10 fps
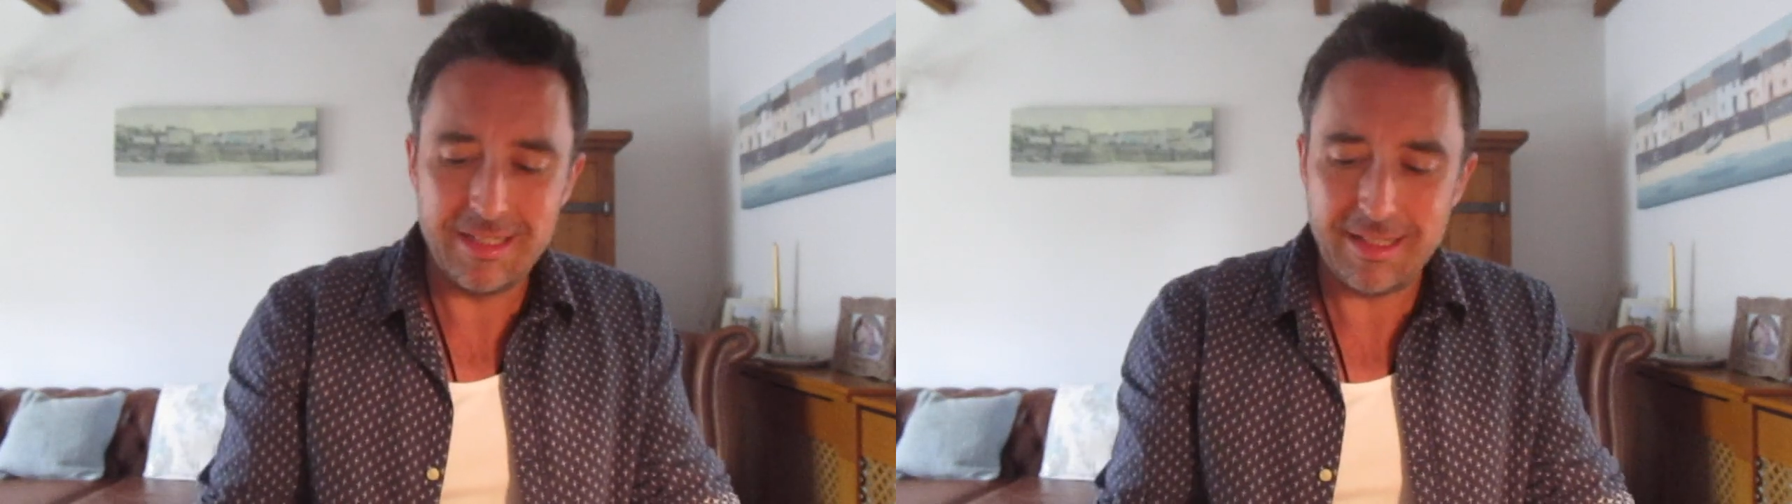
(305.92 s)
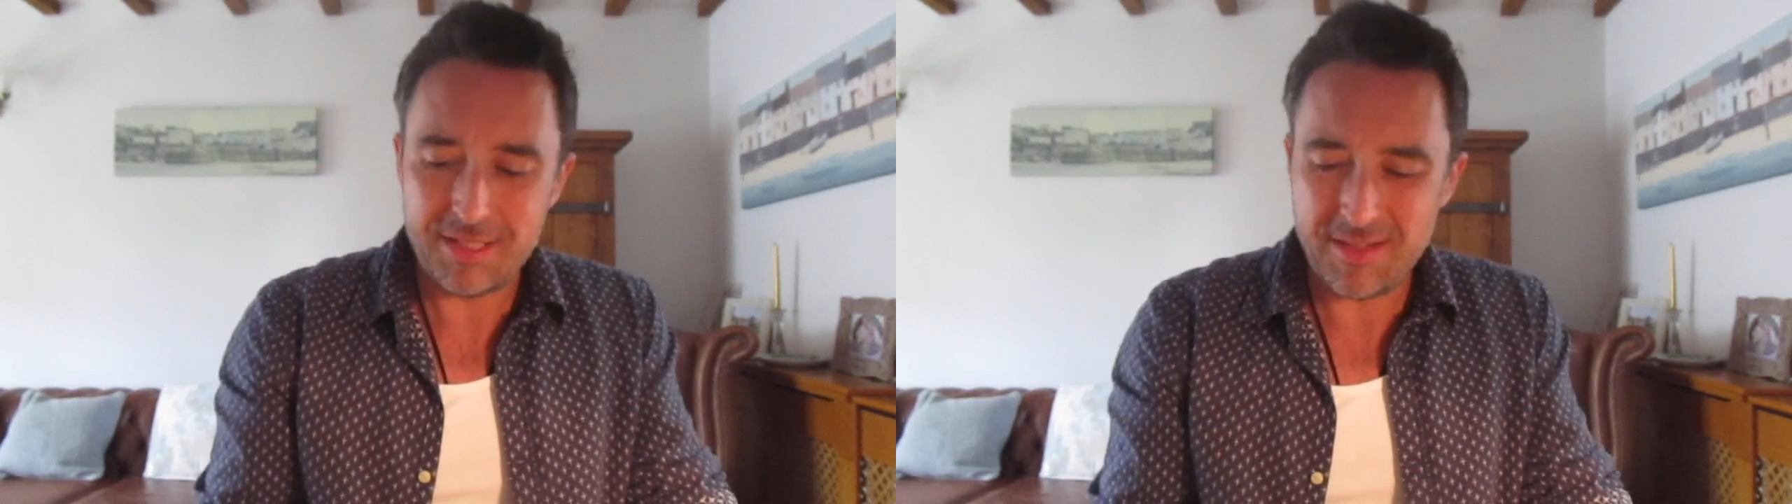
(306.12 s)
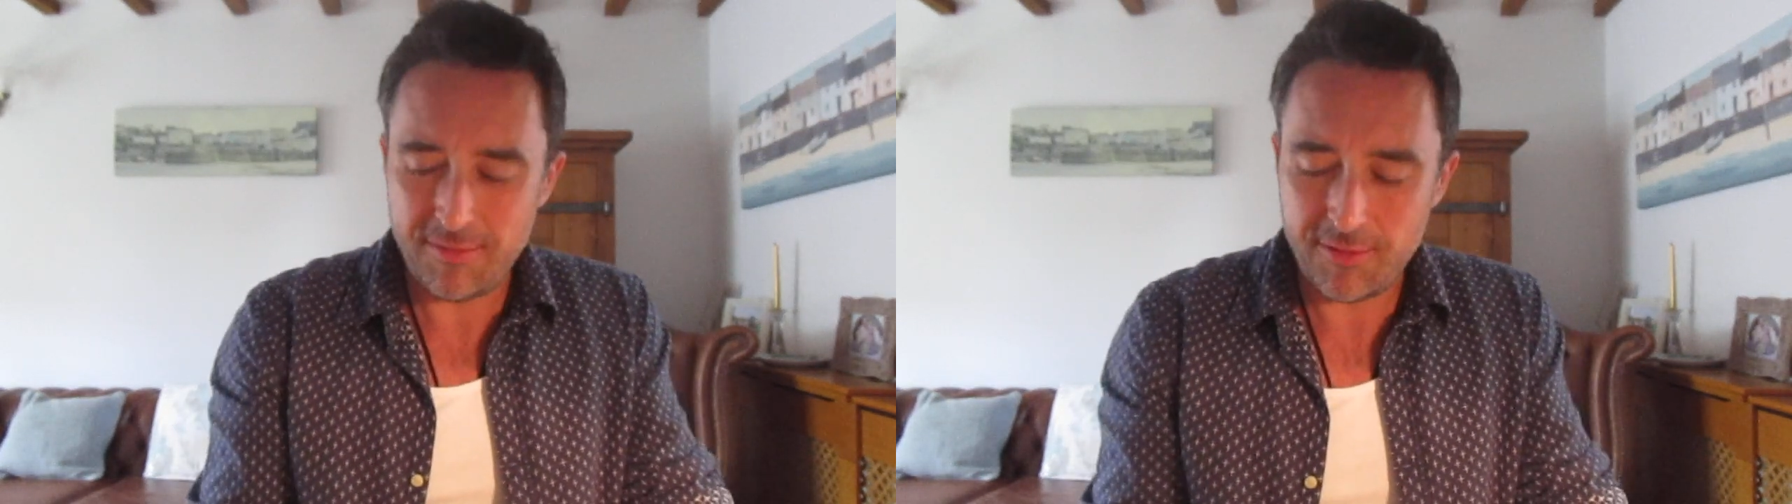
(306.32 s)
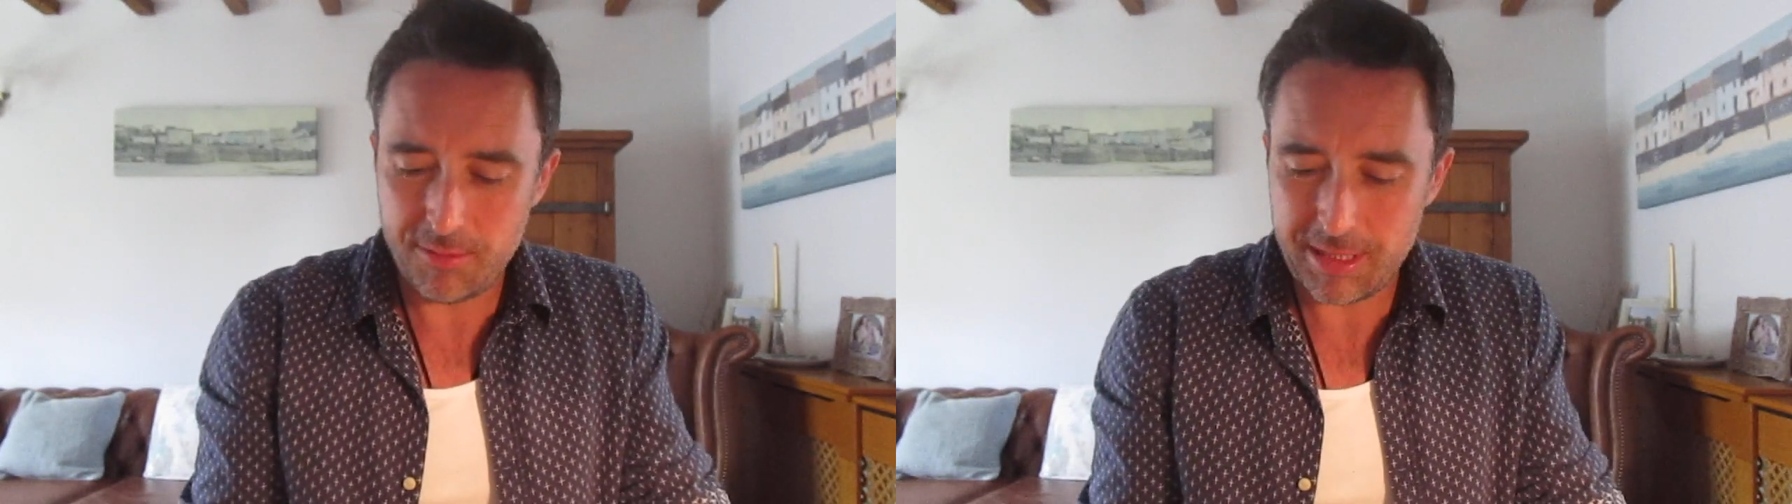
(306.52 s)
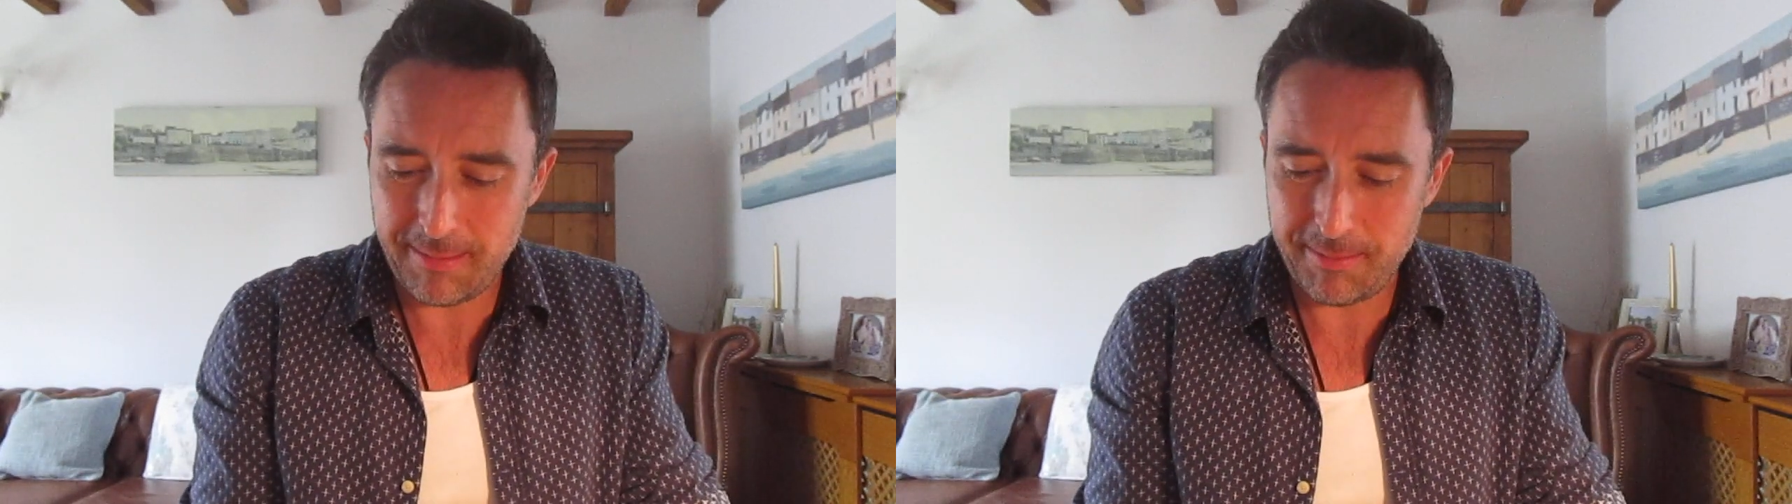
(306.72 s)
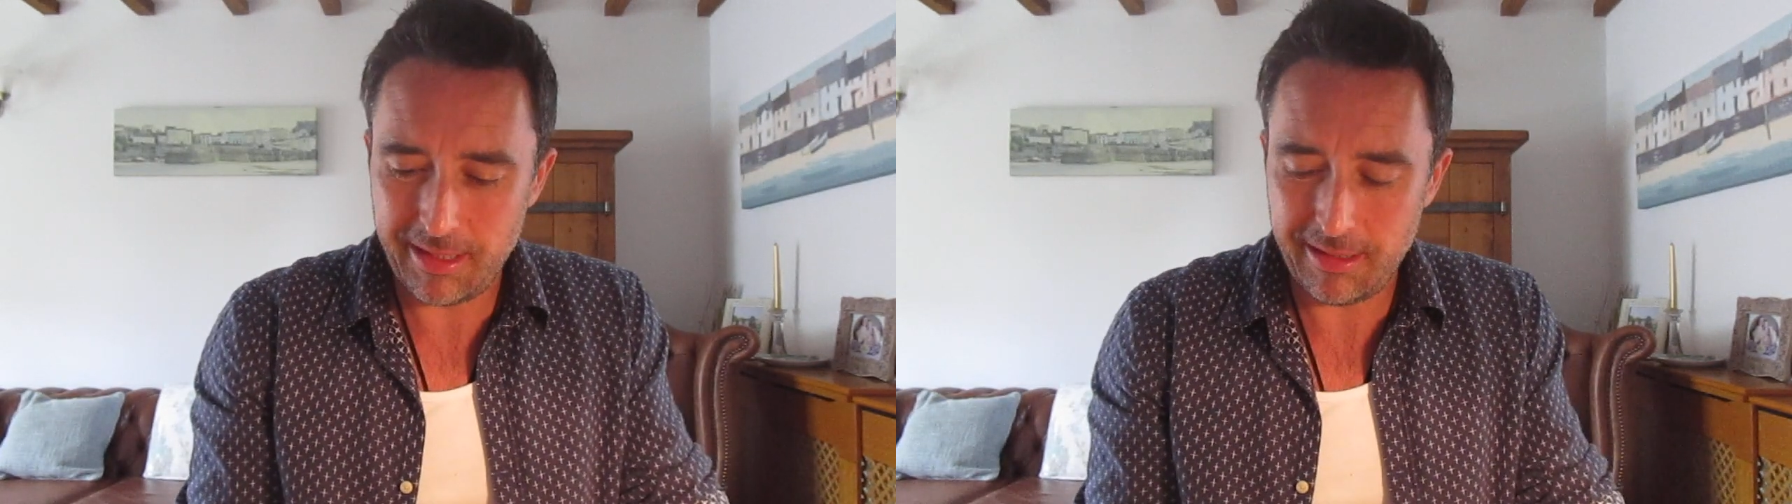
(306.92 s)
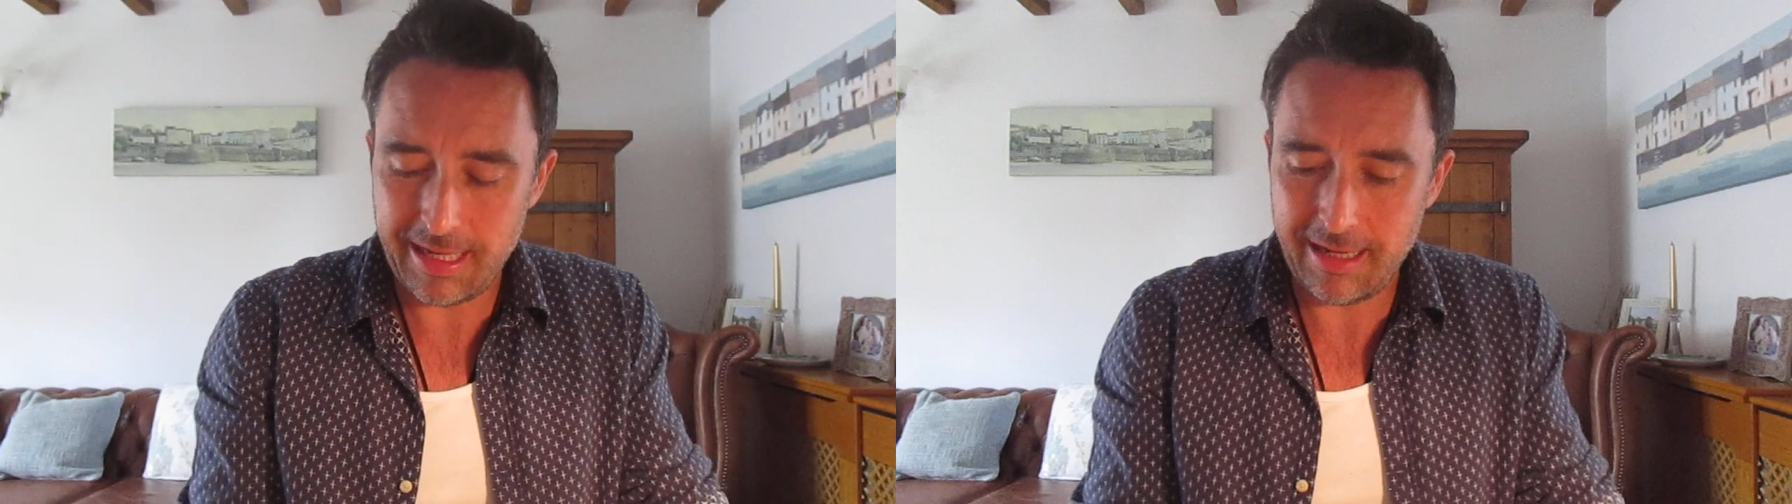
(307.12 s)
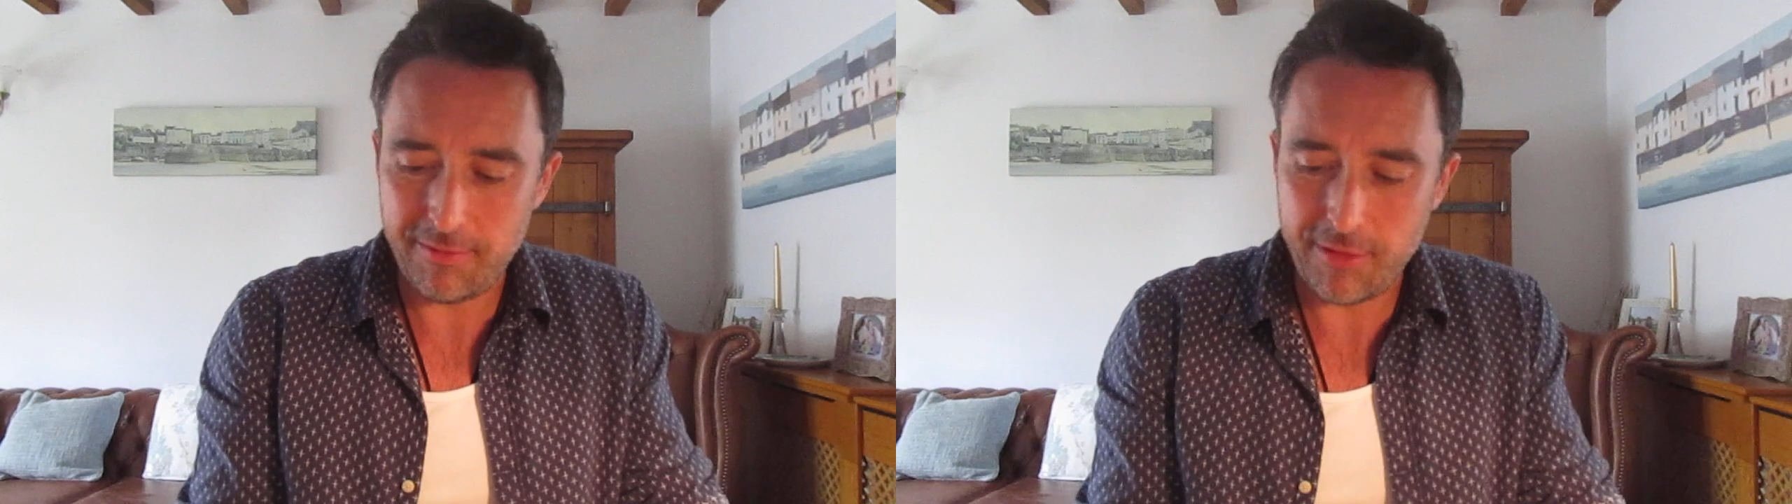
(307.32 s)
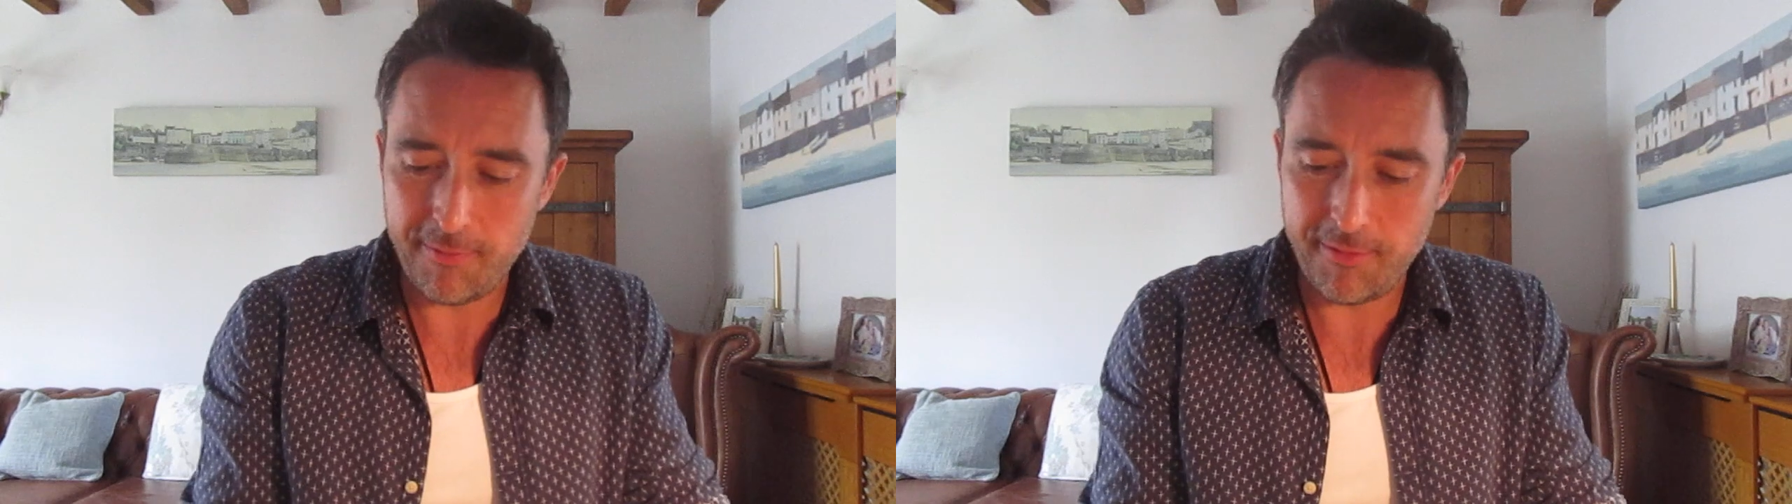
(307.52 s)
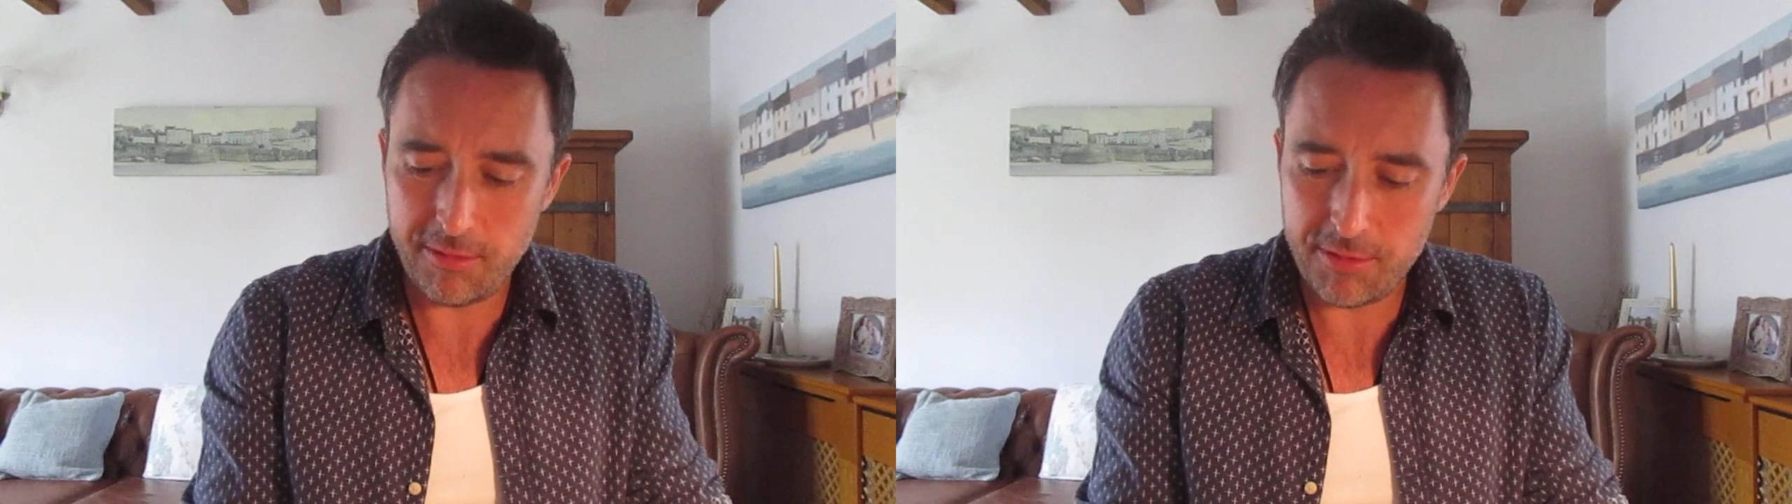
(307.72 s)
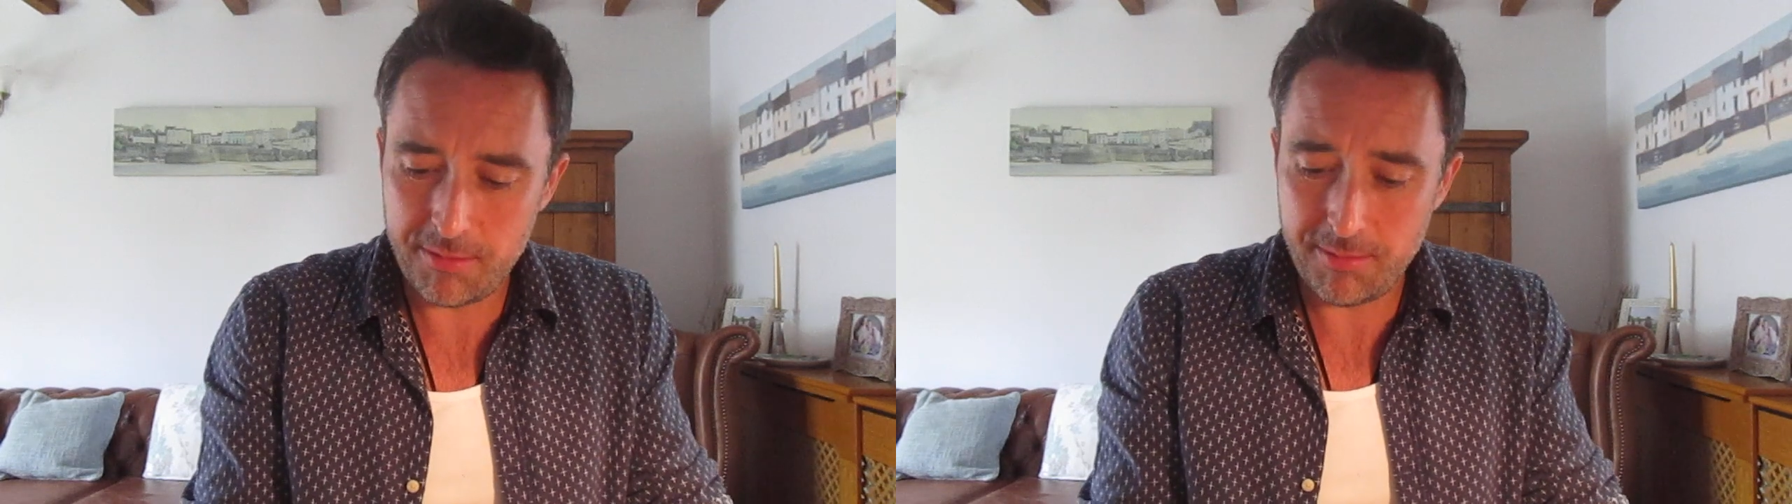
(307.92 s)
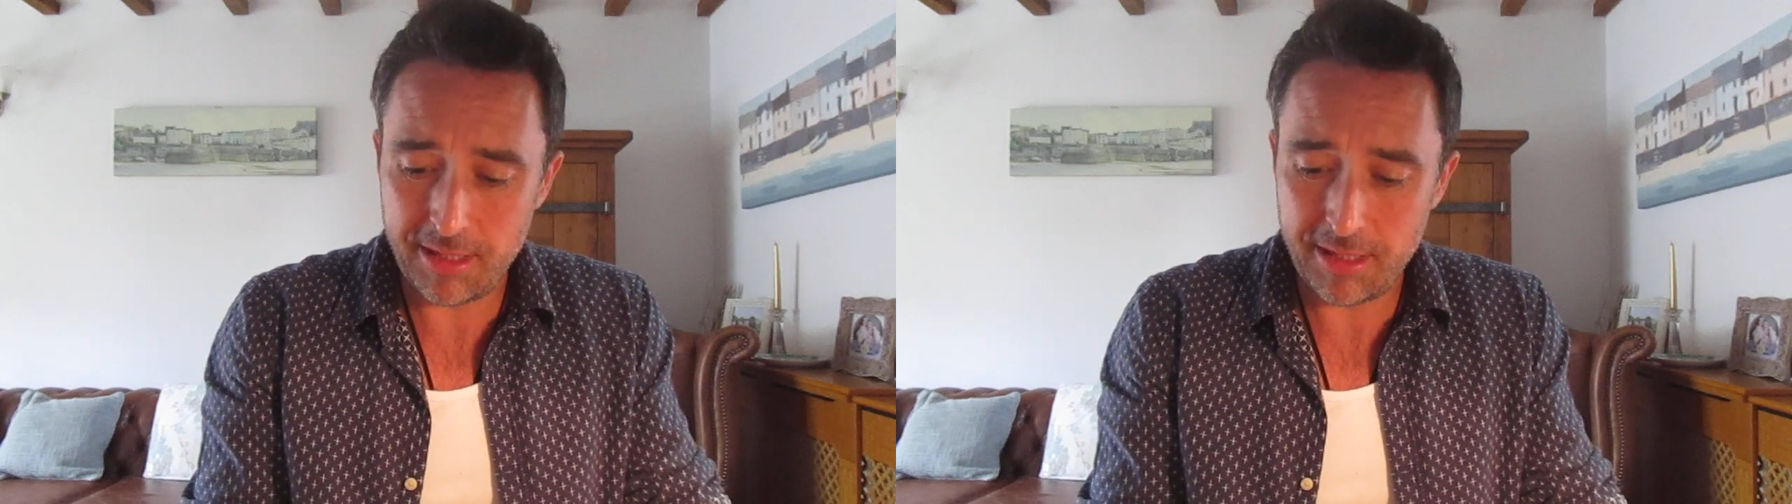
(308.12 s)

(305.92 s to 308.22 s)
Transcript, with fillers: Now, Seven of Cups can be a card of confusion,